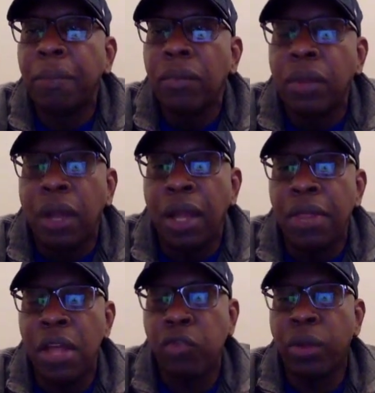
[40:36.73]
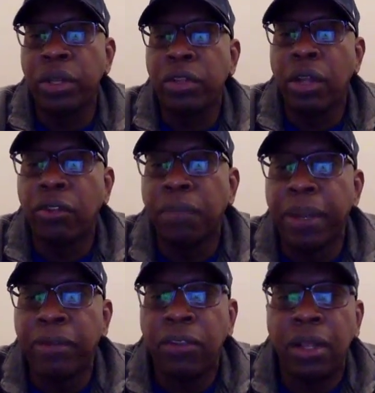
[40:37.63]
And that's what it does
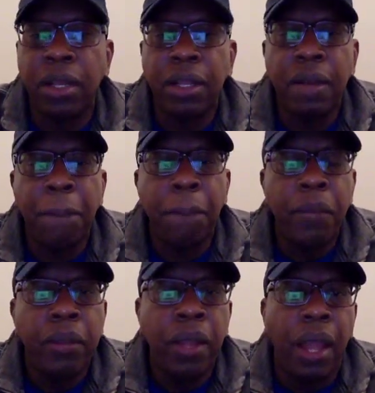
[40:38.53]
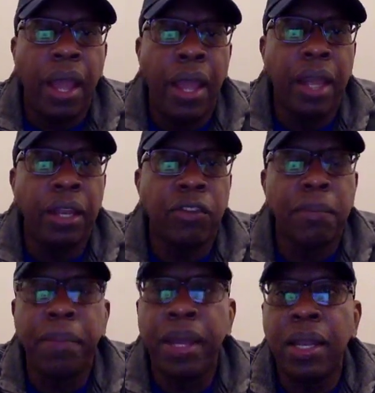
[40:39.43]
basically. And it's
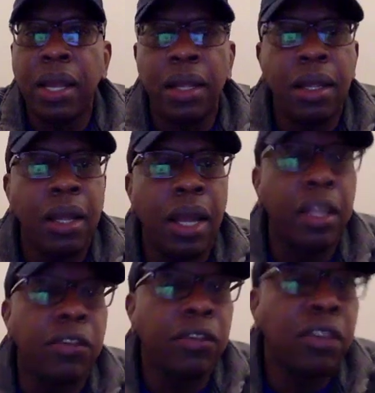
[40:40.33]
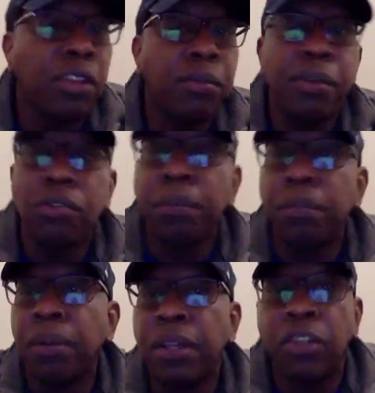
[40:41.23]
in beta, and it gives me
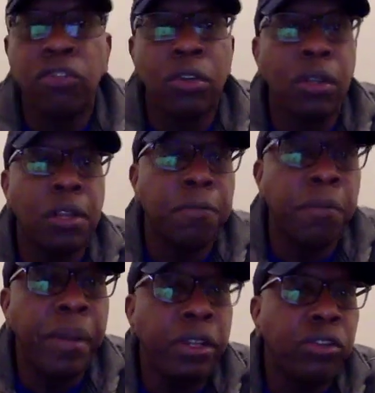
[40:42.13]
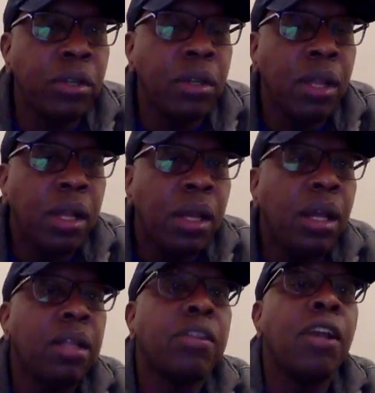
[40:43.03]
some additional information.
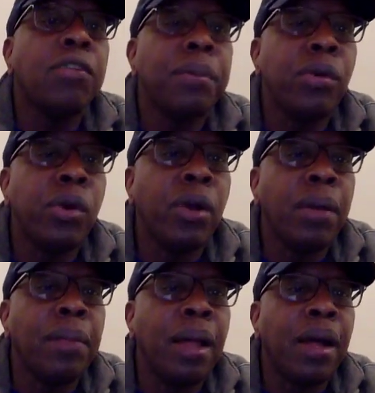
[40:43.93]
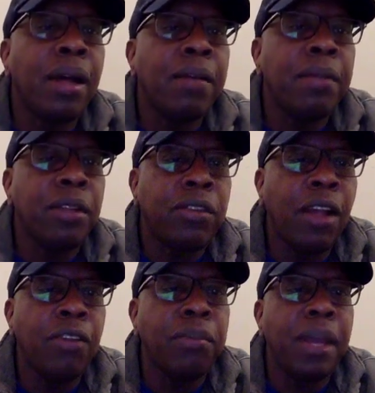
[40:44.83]
It tells me where I'm live. It
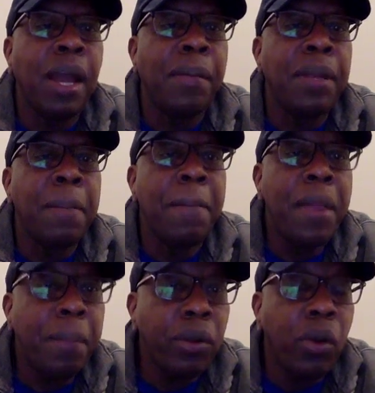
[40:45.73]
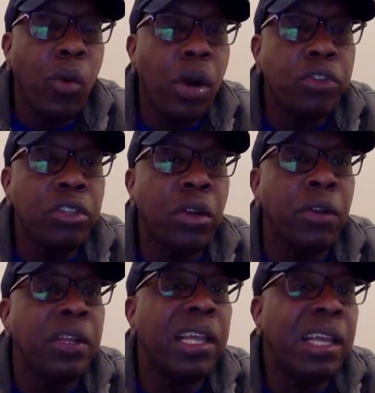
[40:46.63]
tells me how many people are watching
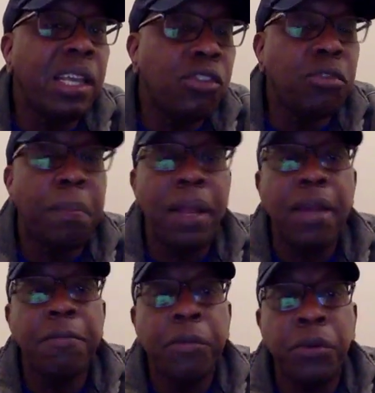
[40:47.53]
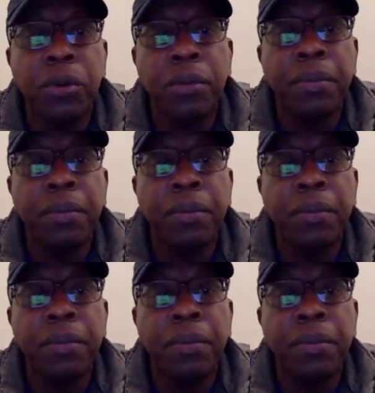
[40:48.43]
on each platform.